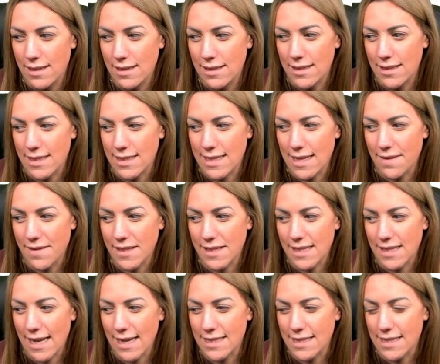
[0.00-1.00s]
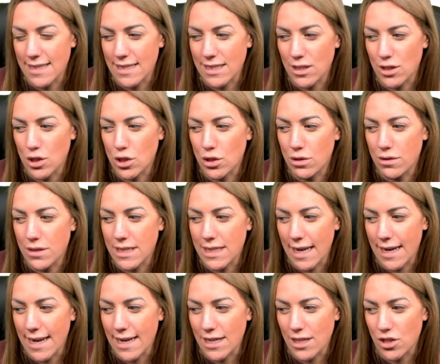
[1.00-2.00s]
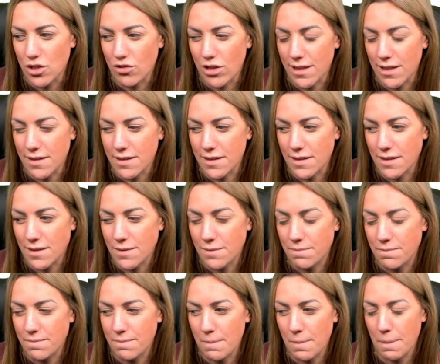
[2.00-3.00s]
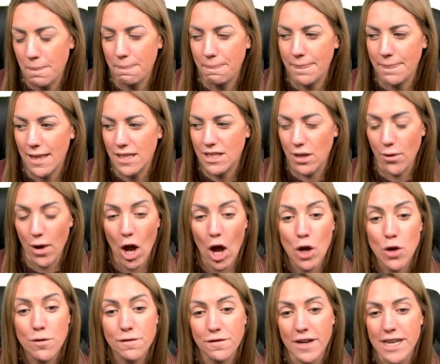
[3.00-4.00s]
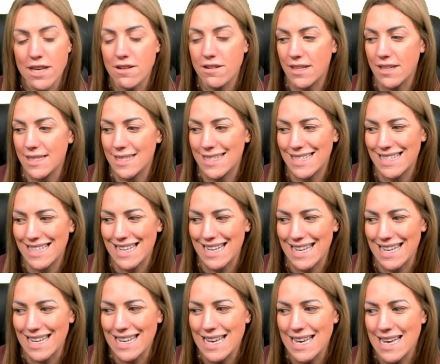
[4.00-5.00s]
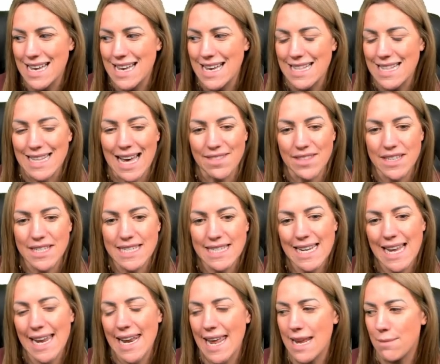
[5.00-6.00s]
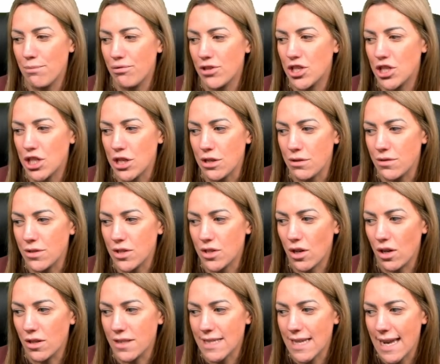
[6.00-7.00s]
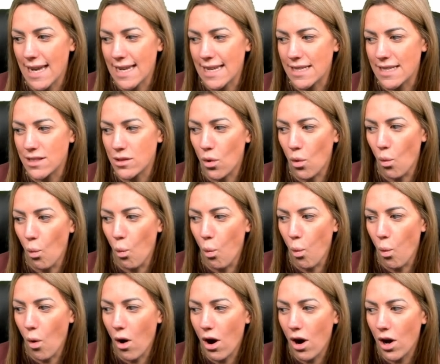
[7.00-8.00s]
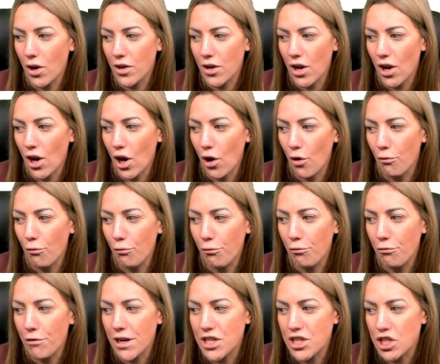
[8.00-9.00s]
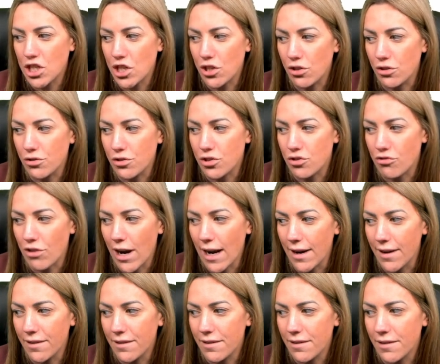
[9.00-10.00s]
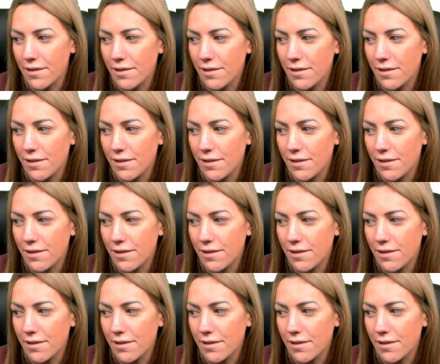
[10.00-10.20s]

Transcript: to synthesize these new DNA strands. So hopefully you can see that the DNA produced contains one original strand,